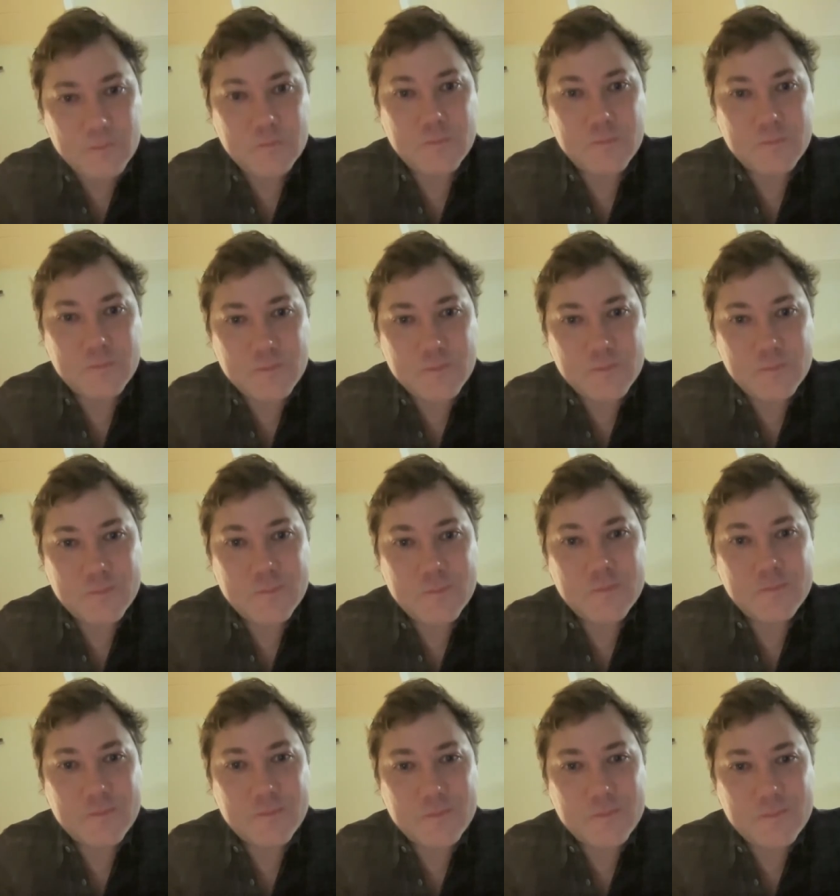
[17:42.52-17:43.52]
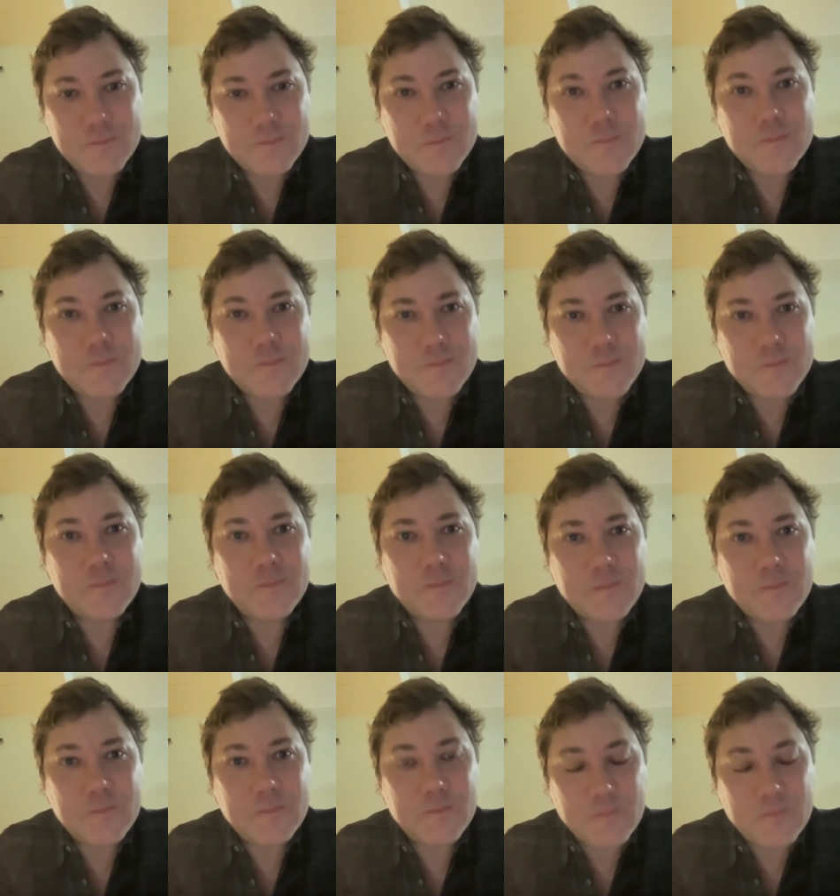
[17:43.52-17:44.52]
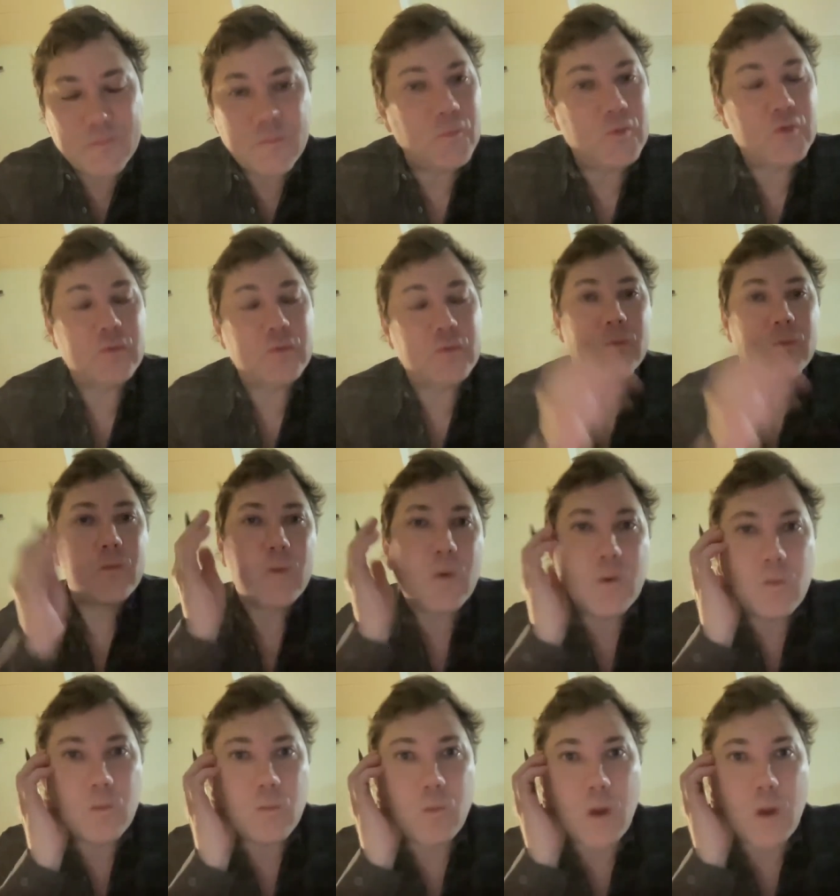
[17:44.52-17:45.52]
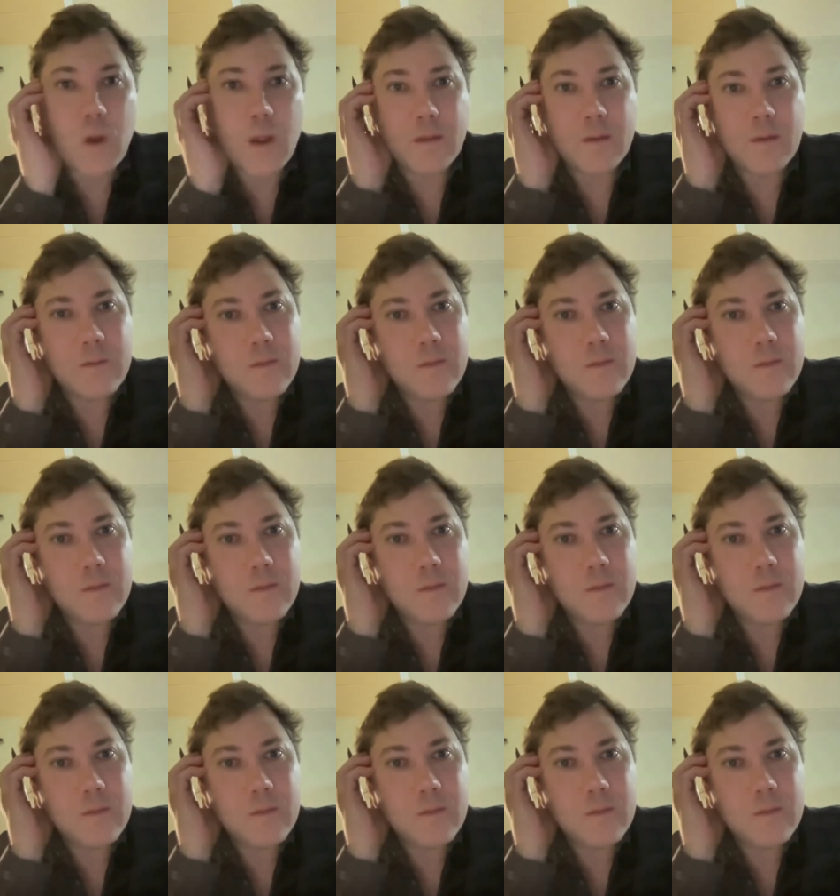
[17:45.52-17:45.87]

that's that's not how it's coming out. It's coming out with right.